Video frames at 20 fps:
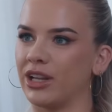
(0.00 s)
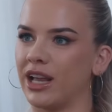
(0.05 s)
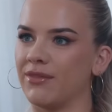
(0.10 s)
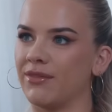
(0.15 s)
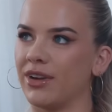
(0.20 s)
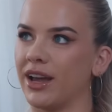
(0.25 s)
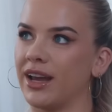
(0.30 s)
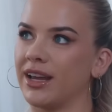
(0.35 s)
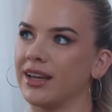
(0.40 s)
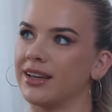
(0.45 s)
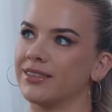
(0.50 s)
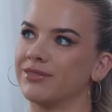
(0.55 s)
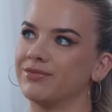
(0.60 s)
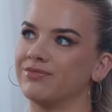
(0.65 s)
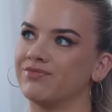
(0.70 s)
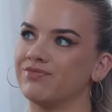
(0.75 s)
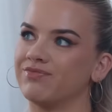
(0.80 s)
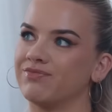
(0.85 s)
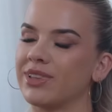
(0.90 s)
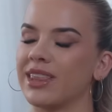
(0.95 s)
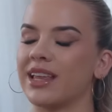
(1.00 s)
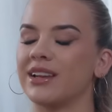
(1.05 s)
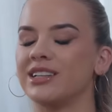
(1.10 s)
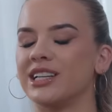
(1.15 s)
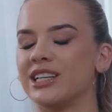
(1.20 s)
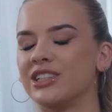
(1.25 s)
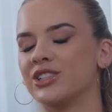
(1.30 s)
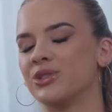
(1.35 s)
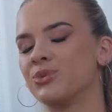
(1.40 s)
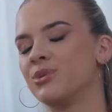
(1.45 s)
I'm like,
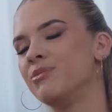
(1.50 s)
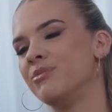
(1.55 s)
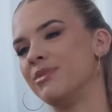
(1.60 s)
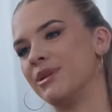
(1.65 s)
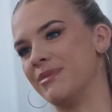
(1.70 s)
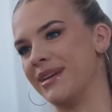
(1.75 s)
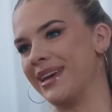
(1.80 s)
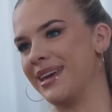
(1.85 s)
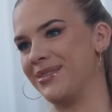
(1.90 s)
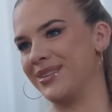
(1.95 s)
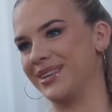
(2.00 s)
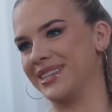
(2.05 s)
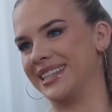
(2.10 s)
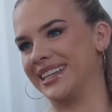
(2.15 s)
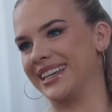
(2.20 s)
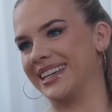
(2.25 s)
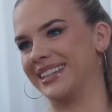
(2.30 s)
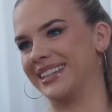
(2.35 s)
it just wouldn't be me, would it?